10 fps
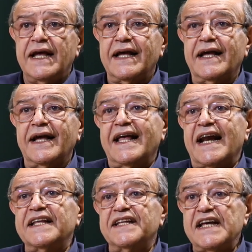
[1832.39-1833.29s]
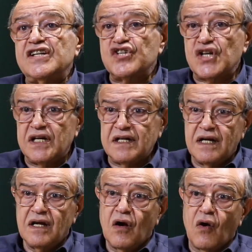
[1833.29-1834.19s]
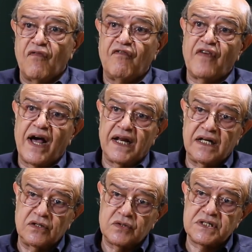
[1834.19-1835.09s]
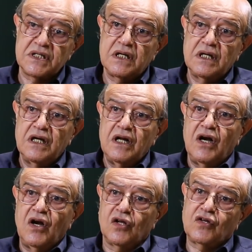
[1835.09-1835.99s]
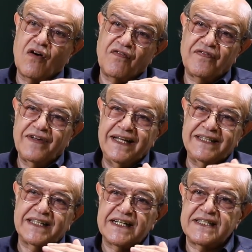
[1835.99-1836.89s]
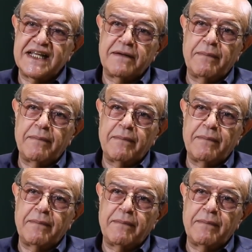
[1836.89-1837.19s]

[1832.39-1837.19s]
a gradation of values. Lot of interesting